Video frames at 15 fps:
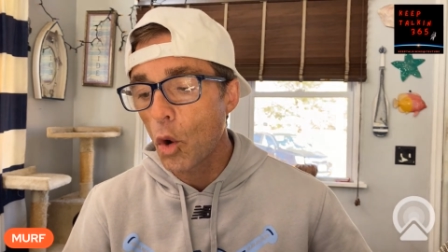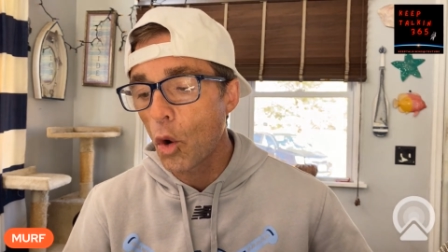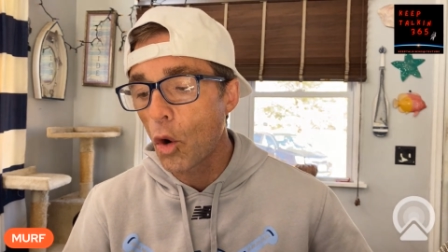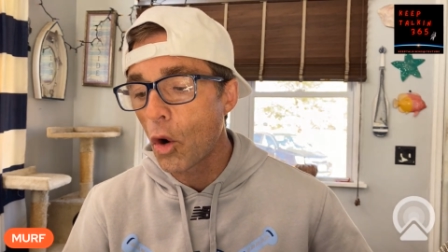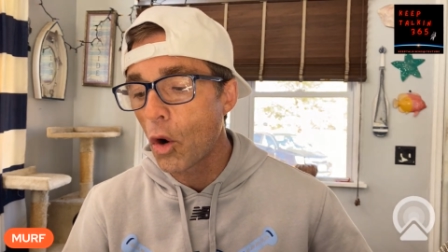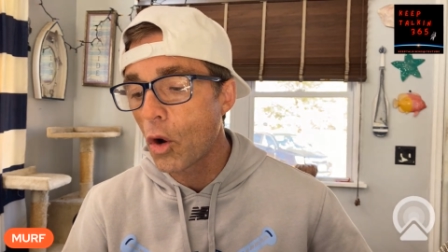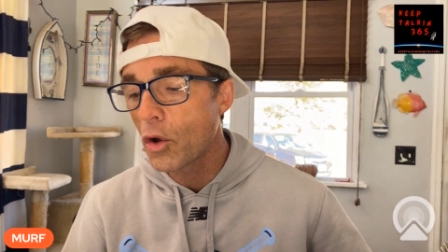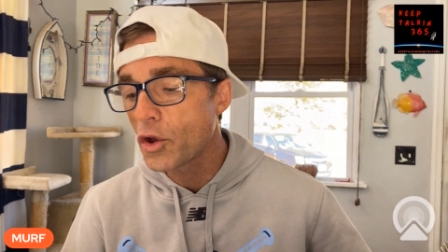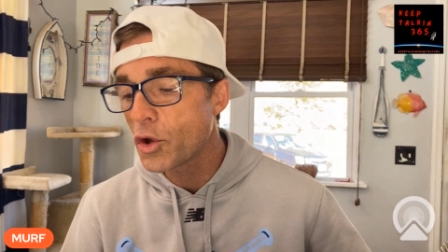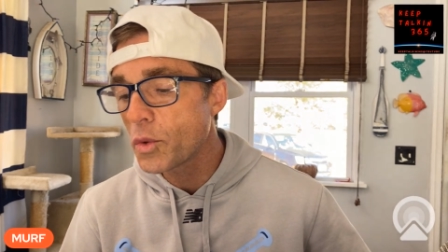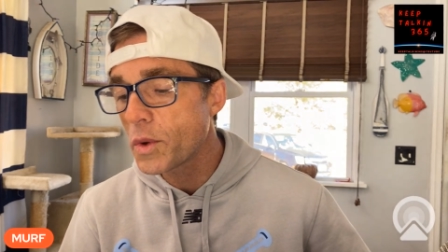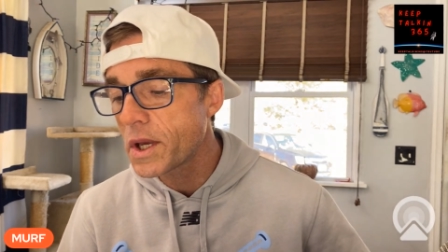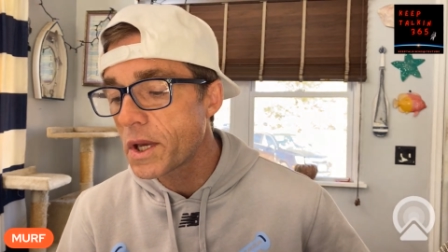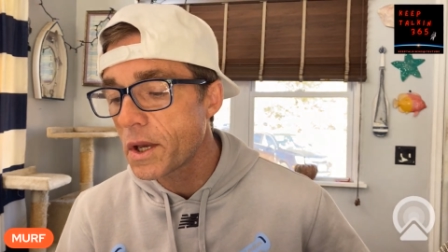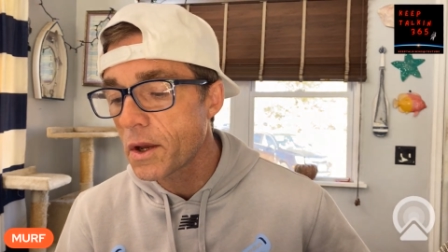All you
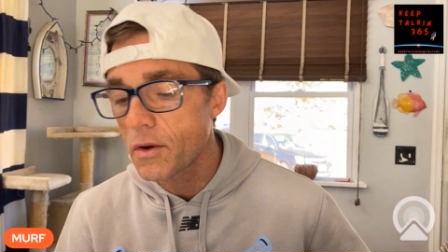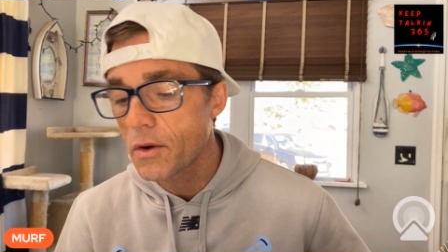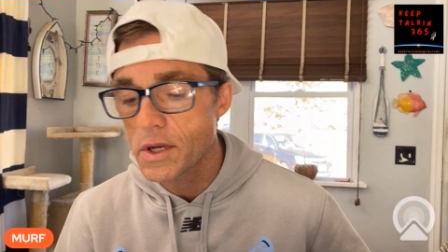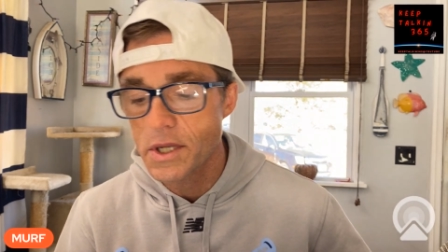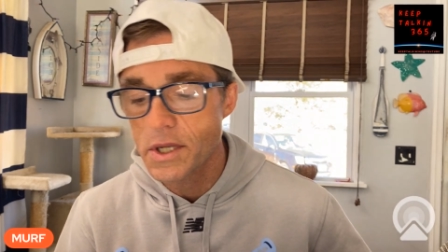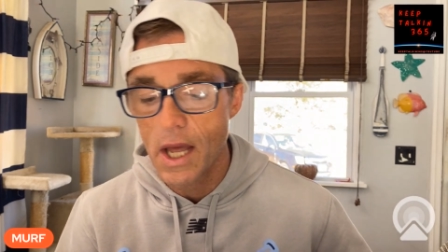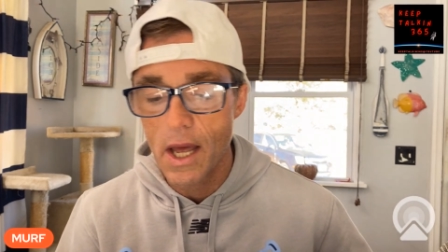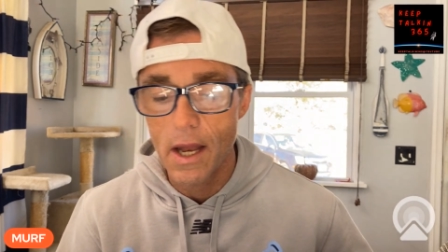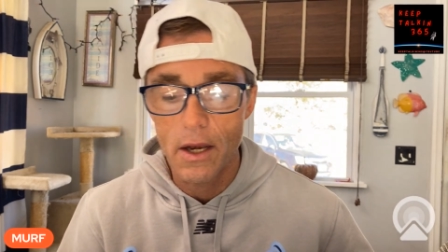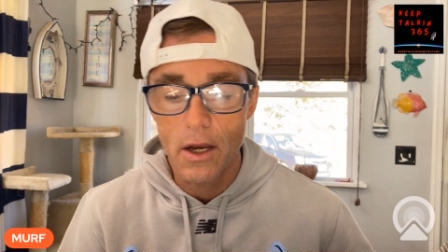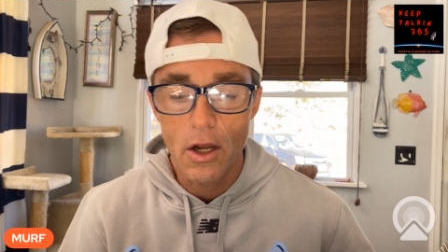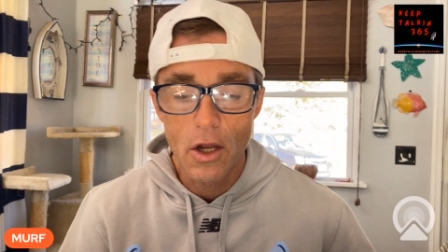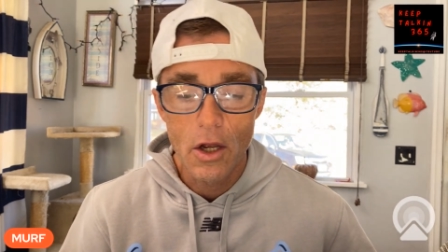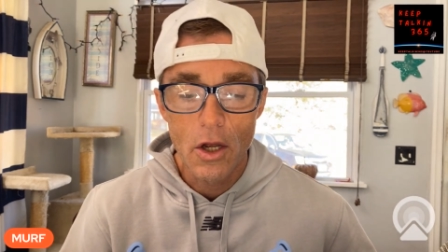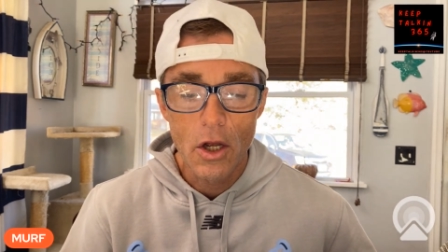hear is that
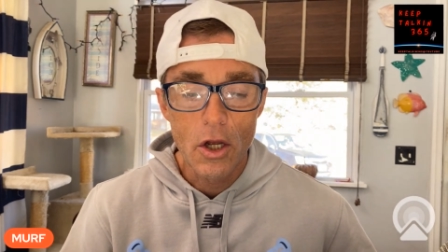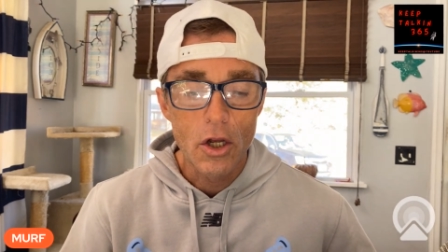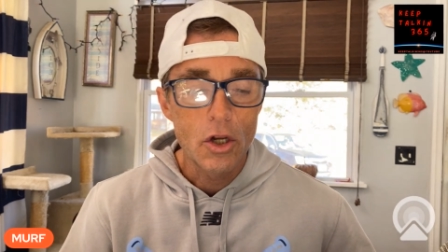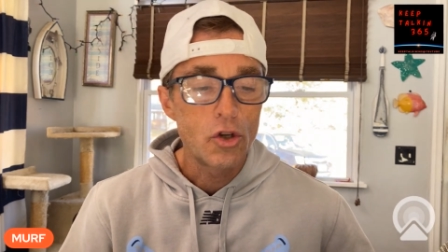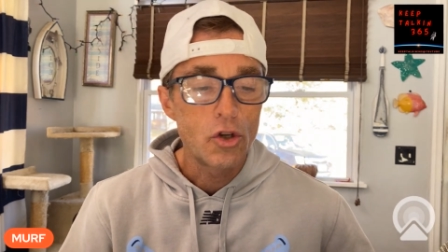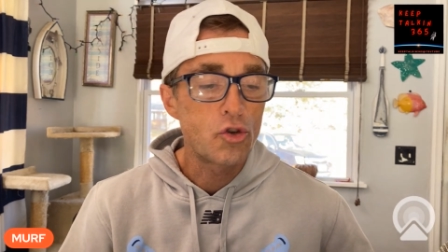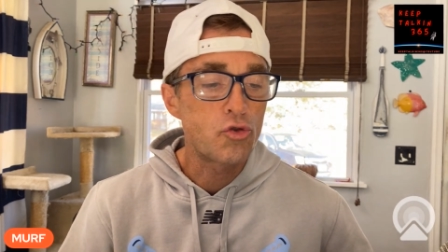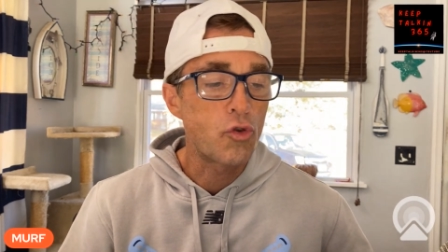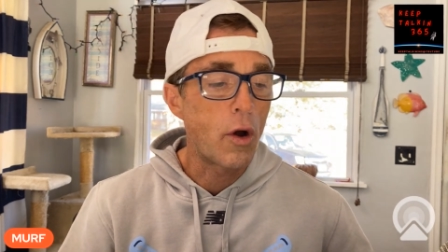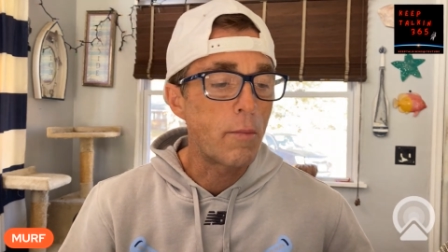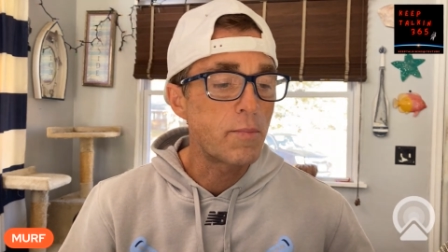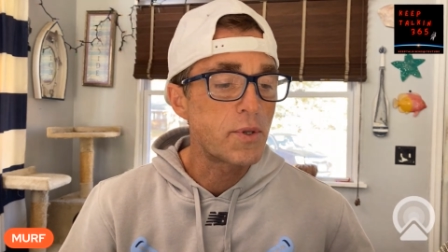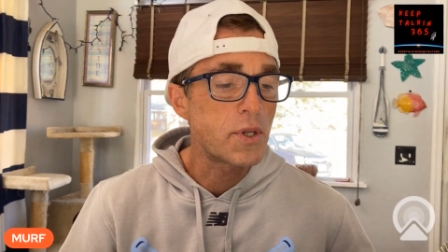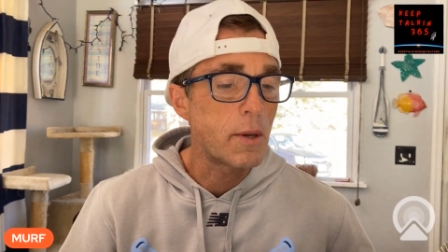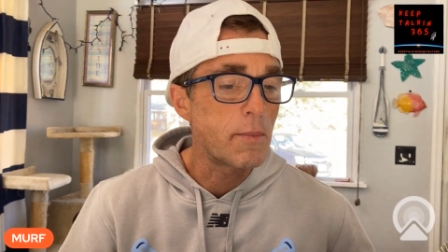
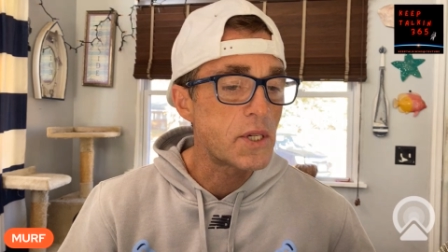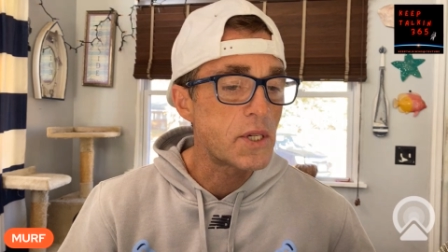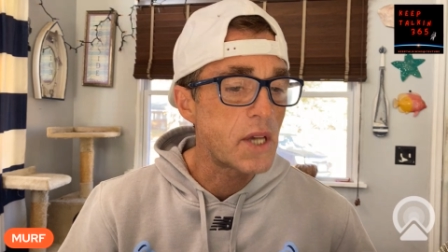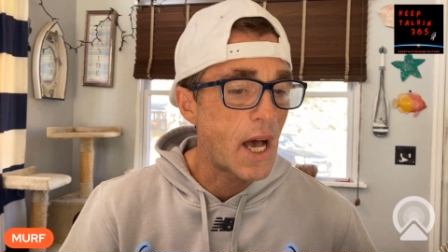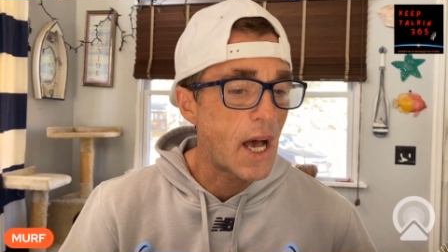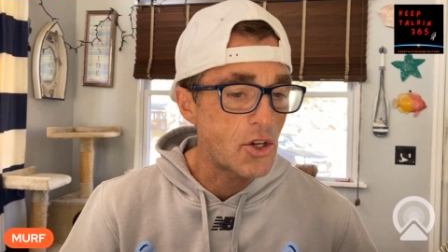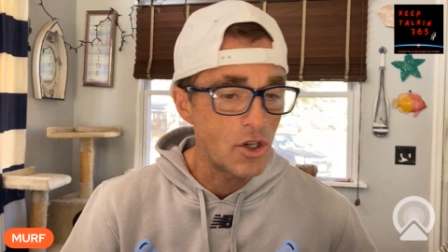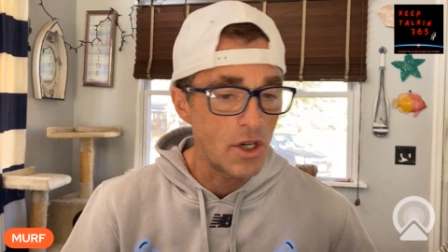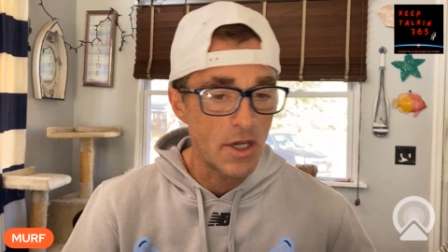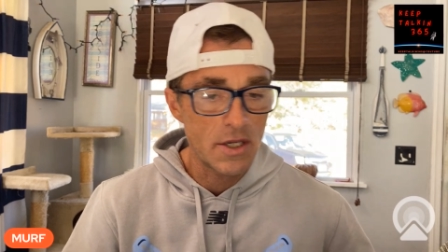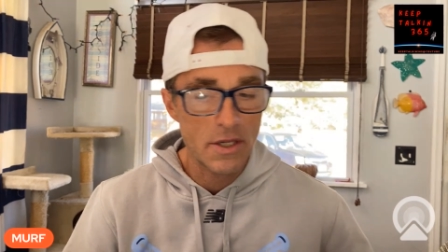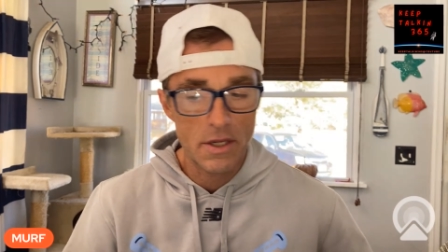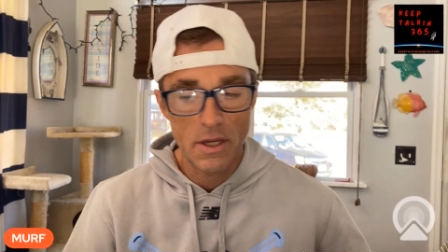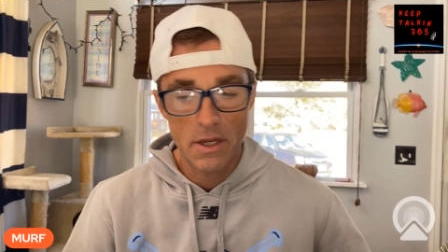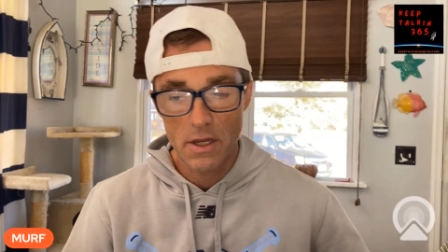Trump's a
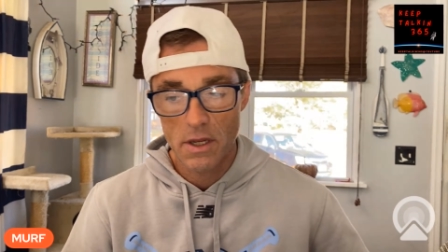misogynist.